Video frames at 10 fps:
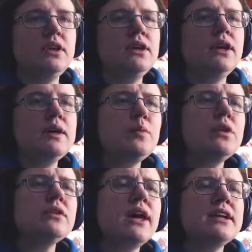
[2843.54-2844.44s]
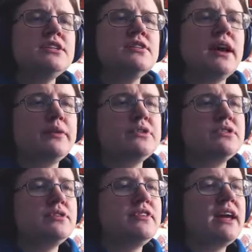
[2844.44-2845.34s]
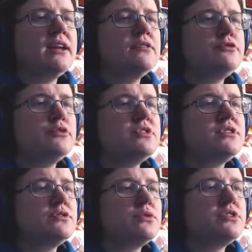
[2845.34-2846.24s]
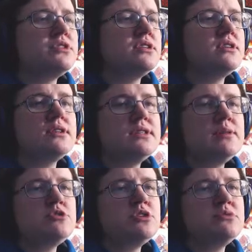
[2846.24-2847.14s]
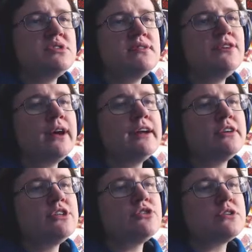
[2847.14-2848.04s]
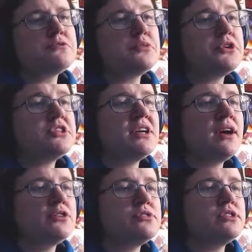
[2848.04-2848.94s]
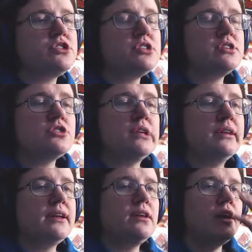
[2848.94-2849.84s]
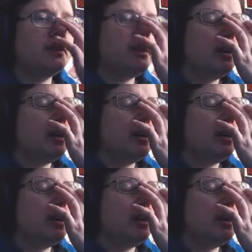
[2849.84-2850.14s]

I am well glad I reserved that inn for Sister Orson. It seems she received greater injuries from her attackers than she initially let on.